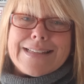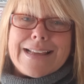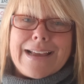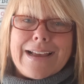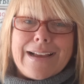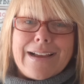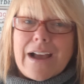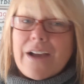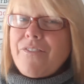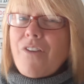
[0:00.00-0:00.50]

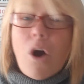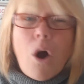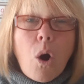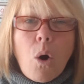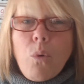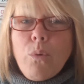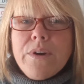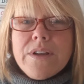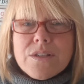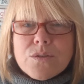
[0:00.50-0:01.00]
I've
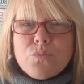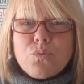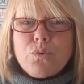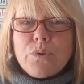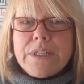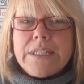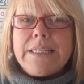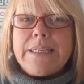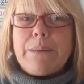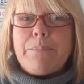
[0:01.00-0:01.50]
always
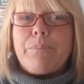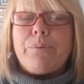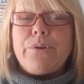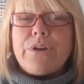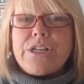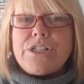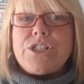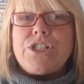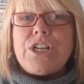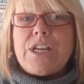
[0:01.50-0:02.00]
really
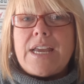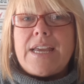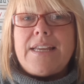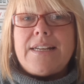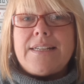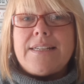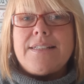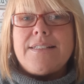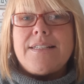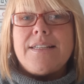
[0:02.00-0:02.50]

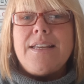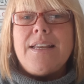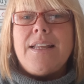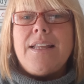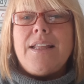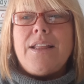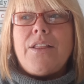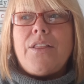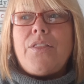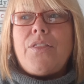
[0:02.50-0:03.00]
appreciated
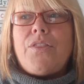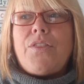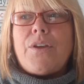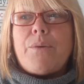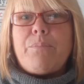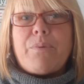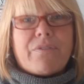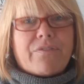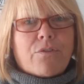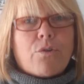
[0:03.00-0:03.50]
the
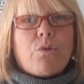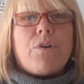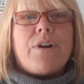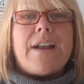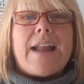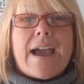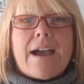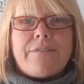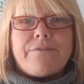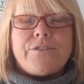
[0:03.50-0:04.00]
before and
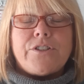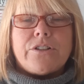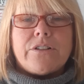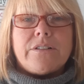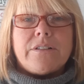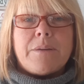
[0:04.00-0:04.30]
after.